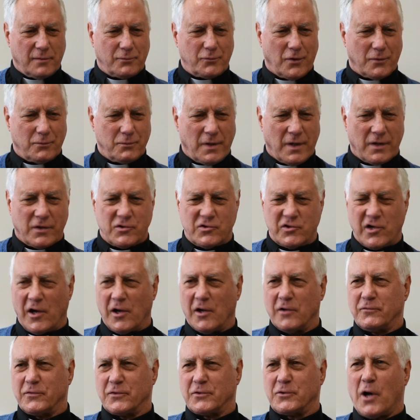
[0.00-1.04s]
to put me in
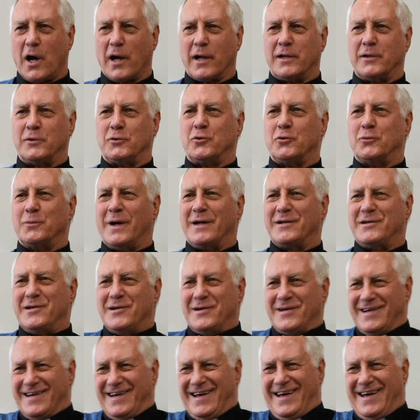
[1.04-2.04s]
jail for talking too much.